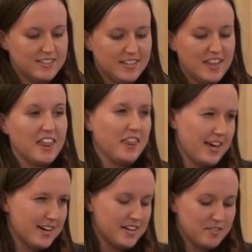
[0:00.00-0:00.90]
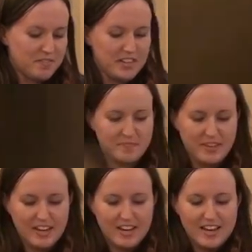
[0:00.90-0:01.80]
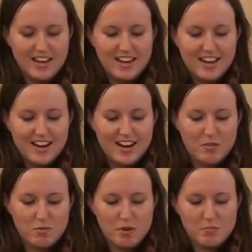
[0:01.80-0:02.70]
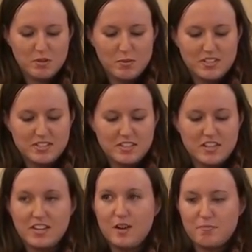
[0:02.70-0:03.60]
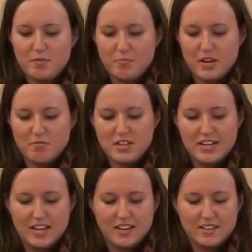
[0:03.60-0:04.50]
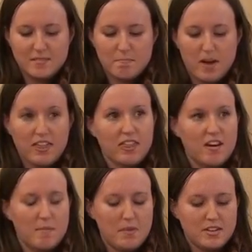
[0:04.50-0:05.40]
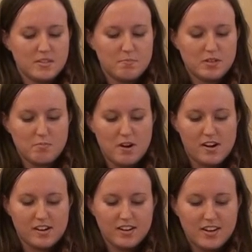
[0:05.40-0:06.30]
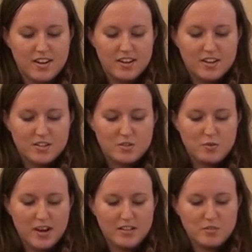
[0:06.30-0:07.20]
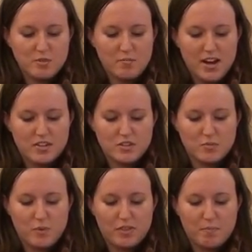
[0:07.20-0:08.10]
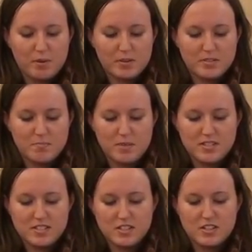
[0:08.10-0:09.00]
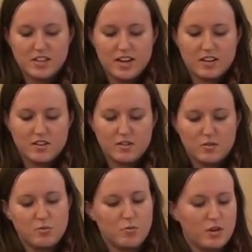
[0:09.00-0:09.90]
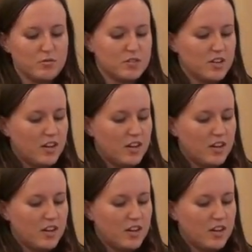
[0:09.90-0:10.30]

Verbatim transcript: That kind of thing. I remember once looking up from my reading, my thumb as a bookmark, trying to imagine what the person must look like who wrote,